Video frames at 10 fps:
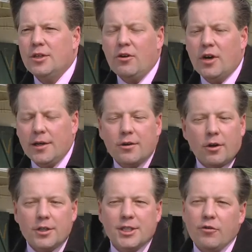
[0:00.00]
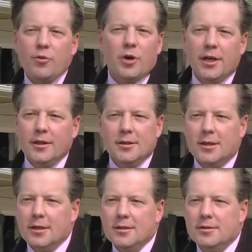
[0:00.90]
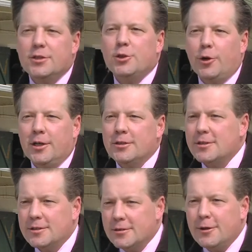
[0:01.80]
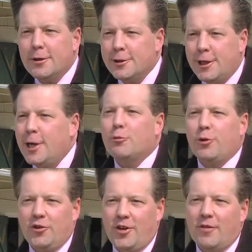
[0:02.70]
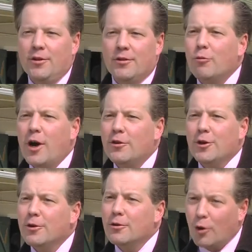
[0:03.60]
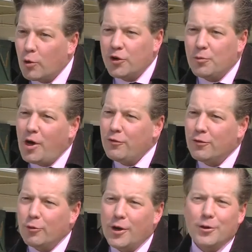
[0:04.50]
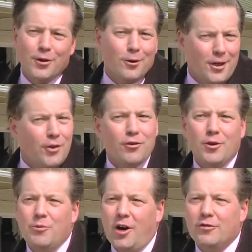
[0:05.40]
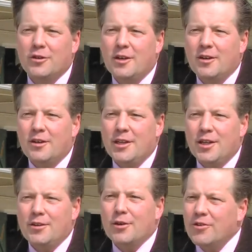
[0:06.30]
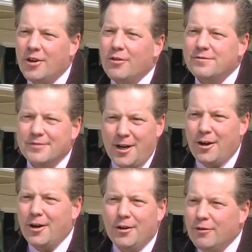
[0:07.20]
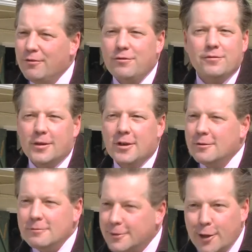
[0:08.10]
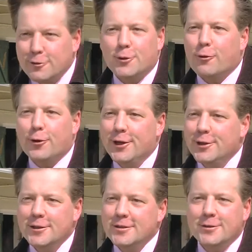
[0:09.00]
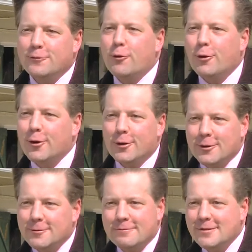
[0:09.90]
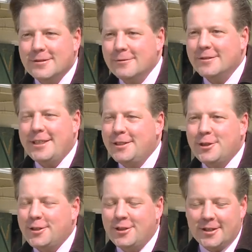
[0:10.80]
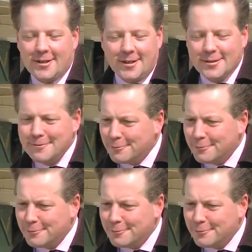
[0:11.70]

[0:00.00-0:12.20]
I'd encourage everybody uh, to join us on April 7th, whether you're a horse buff or whether you're a history buff. I think there's enough narrative, uh, enough stories for uh, each. Uh,